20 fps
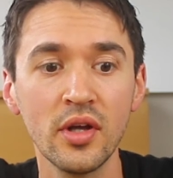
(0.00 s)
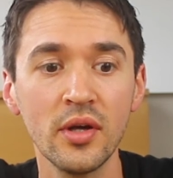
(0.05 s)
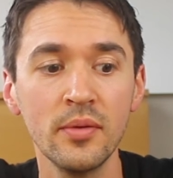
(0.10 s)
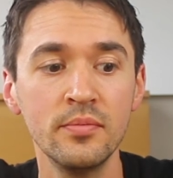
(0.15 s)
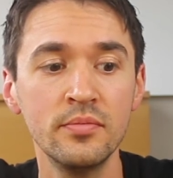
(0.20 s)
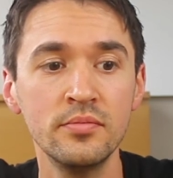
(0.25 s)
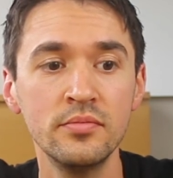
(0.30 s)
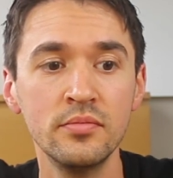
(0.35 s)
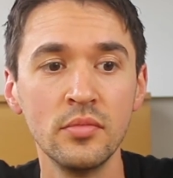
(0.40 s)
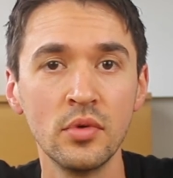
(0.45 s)

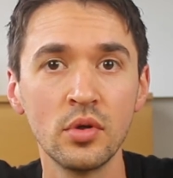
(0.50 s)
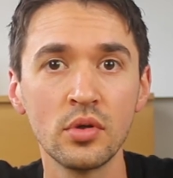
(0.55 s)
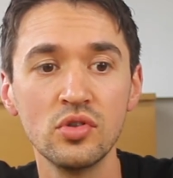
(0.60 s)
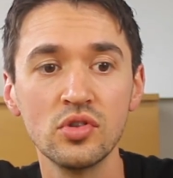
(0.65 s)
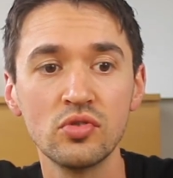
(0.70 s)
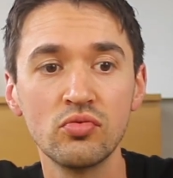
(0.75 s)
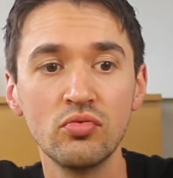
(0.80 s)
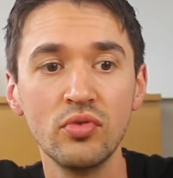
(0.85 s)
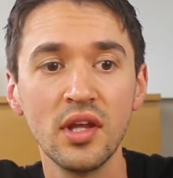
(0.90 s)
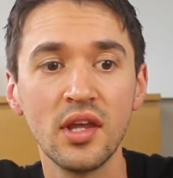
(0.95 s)
So
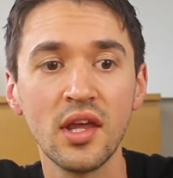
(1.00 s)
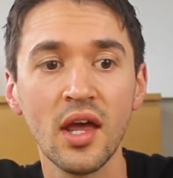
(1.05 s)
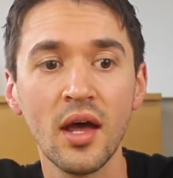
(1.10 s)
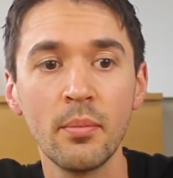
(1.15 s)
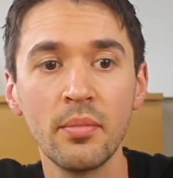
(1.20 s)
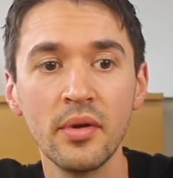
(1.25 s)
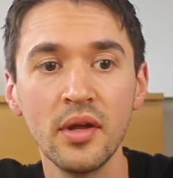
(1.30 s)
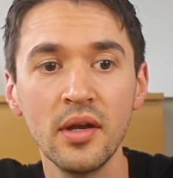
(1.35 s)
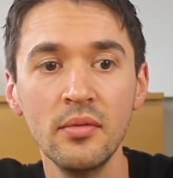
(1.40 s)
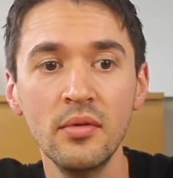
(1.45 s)
just
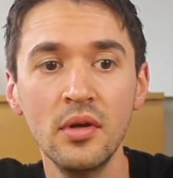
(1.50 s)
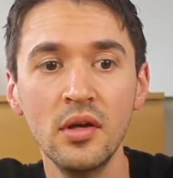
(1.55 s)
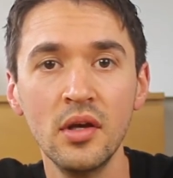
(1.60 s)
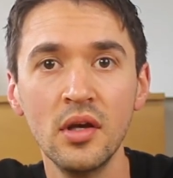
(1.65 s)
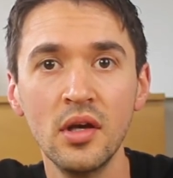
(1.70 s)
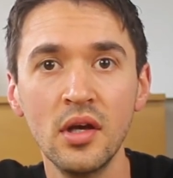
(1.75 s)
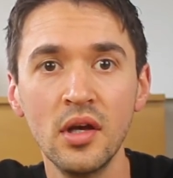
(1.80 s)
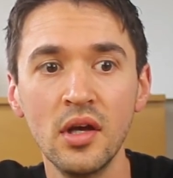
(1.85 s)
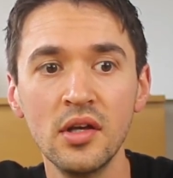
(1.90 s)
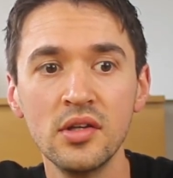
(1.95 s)
recapping,
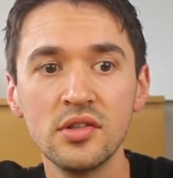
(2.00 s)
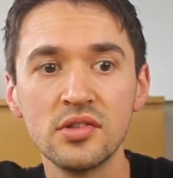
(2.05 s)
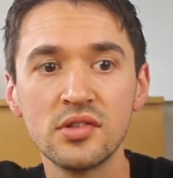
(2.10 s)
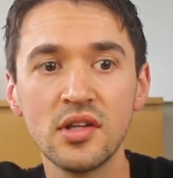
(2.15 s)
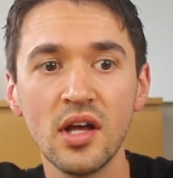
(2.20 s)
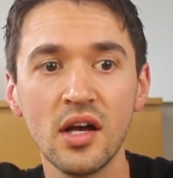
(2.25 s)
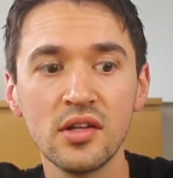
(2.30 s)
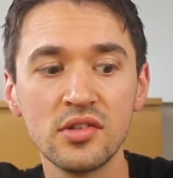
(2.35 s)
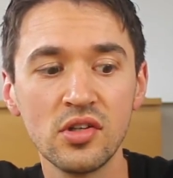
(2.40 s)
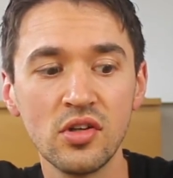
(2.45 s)

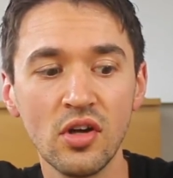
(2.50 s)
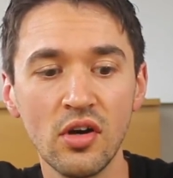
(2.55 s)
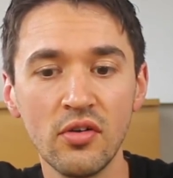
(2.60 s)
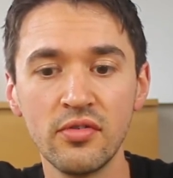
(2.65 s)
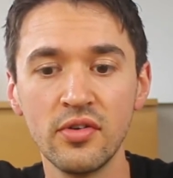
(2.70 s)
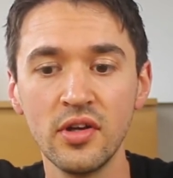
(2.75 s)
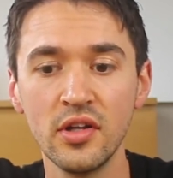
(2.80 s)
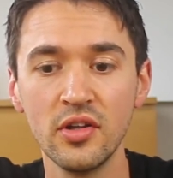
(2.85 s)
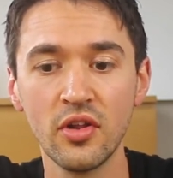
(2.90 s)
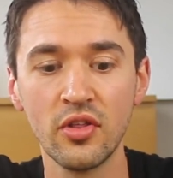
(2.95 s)
started
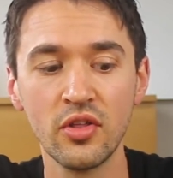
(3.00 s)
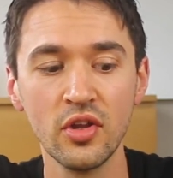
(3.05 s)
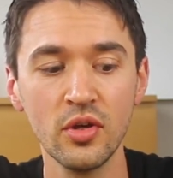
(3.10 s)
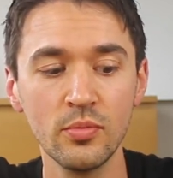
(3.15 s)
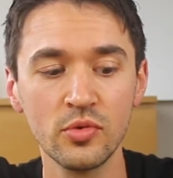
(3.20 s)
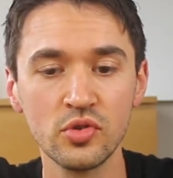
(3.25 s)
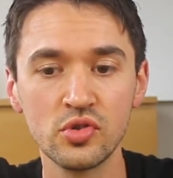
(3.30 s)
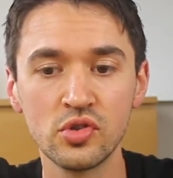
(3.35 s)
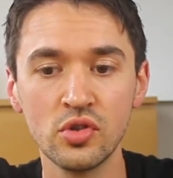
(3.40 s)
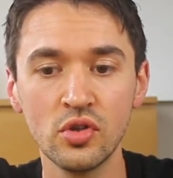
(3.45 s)
off in the
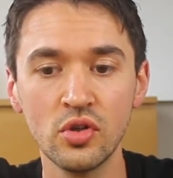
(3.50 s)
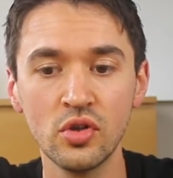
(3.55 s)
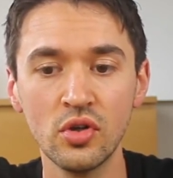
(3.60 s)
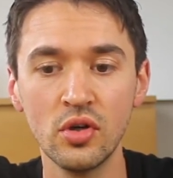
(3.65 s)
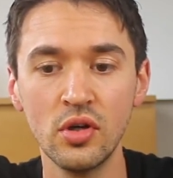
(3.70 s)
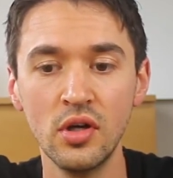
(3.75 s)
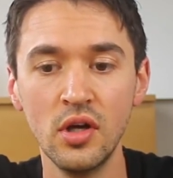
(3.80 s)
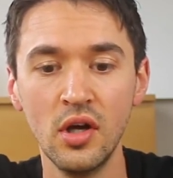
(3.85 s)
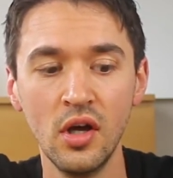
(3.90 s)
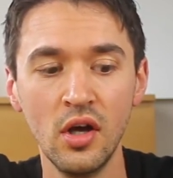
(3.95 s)
thermal
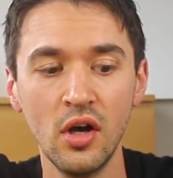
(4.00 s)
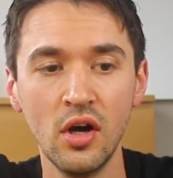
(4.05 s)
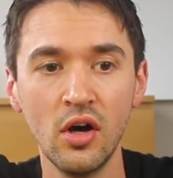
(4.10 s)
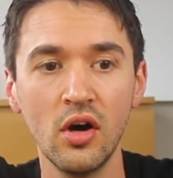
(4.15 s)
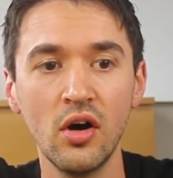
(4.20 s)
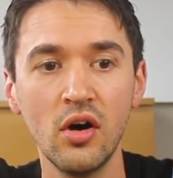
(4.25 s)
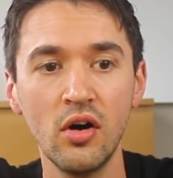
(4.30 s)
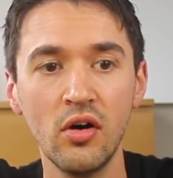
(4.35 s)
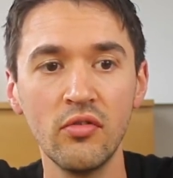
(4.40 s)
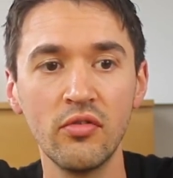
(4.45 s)
store
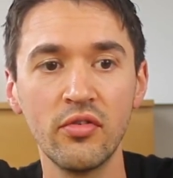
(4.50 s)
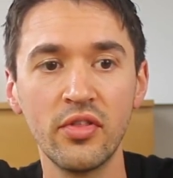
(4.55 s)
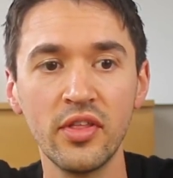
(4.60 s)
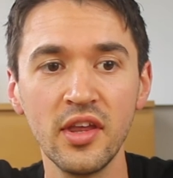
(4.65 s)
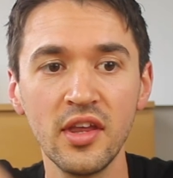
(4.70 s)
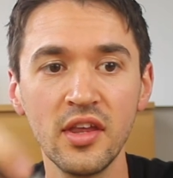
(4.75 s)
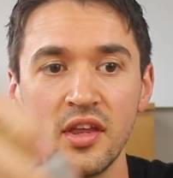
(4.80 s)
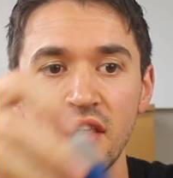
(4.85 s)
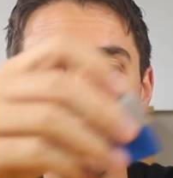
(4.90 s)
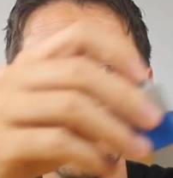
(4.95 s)
of the
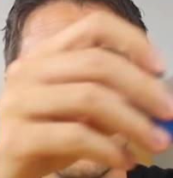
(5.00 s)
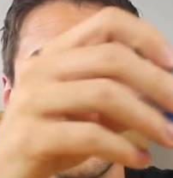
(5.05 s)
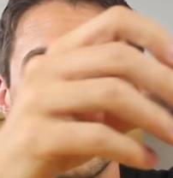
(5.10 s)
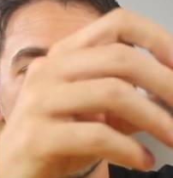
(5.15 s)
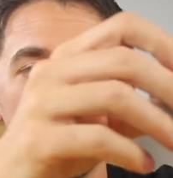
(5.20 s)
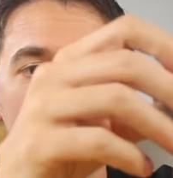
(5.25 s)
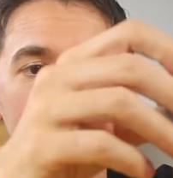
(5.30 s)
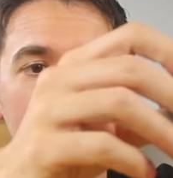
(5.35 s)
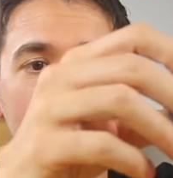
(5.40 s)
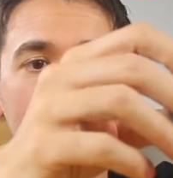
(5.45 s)

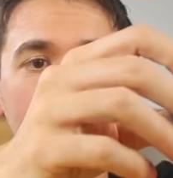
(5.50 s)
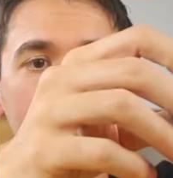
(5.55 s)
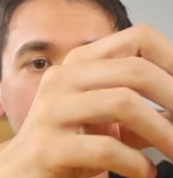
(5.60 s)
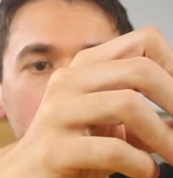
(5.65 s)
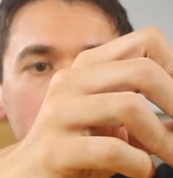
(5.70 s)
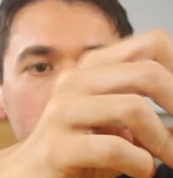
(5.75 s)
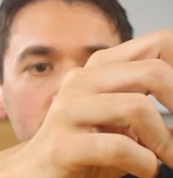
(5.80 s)
cup